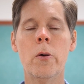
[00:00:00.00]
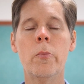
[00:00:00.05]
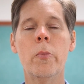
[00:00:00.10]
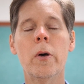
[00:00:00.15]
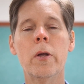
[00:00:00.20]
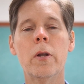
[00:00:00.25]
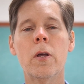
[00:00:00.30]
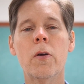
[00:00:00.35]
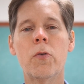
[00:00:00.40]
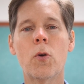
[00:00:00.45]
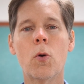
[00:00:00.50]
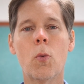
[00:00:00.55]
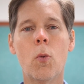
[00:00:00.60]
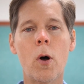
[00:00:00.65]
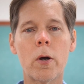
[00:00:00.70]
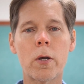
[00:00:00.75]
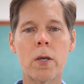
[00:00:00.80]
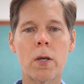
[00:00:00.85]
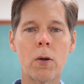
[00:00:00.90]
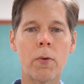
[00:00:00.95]
But if you're
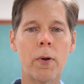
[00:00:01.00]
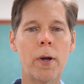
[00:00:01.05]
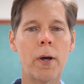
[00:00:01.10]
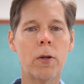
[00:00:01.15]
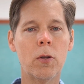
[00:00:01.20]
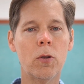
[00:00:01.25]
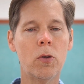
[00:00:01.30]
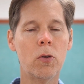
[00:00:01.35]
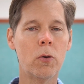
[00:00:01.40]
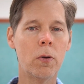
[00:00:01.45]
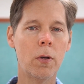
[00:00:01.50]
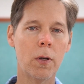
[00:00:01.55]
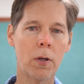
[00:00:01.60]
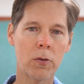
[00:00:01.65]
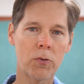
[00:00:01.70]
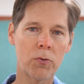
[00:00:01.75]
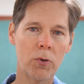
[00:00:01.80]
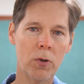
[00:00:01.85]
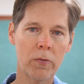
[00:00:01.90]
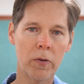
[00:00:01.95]
walking around and
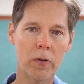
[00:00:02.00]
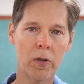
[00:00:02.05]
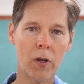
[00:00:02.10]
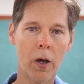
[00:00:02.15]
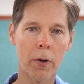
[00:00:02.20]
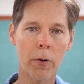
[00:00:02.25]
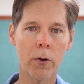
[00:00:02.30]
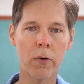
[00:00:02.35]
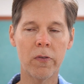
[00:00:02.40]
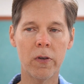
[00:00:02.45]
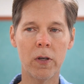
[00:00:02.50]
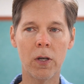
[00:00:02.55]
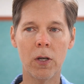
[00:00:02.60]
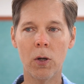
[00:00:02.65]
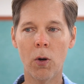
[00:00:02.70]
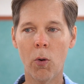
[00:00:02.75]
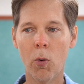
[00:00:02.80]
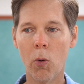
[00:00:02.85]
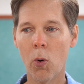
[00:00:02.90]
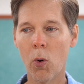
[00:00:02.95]
doing street
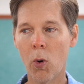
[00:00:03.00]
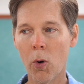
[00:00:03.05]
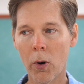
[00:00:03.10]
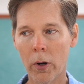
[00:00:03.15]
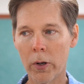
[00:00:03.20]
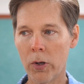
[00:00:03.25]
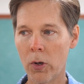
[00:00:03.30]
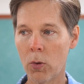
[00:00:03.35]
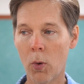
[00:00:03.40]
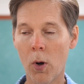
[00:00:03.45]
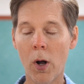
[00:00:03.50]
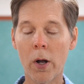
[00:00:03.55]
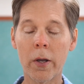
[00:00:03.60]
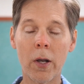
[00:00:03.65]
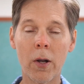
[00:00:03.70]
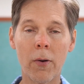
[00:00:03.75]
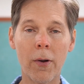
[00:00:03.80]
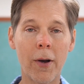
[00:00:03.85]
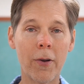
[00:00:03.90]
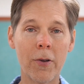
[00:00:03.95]
photography or you're
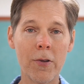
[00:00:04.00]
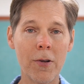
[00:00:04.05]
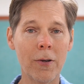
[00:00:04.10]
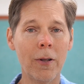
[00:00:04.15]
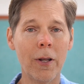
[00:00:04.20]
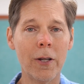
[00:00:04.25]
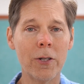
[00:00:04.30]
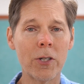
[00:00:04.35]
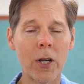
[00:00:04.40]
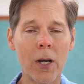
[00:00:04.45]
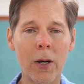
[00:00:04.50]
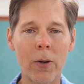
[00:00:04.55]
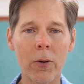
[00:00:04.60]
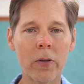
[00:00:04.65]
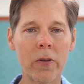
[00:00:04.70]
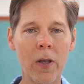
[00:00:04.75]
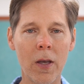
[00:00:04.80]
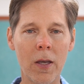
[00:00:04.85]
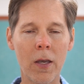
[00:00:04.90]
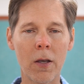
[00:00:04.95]
walking around on your lunch
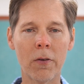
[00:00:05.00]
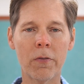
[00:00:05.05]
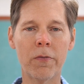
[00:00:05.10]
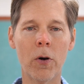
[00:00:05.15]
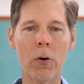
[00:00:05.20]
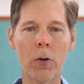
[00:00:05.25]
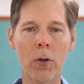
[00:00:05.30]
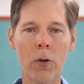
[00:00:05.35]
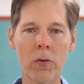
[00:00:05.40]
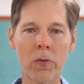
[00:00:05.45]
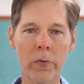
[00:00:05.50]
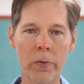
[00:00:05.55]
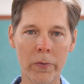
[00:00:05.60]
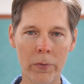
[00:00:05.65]
hour taking photos,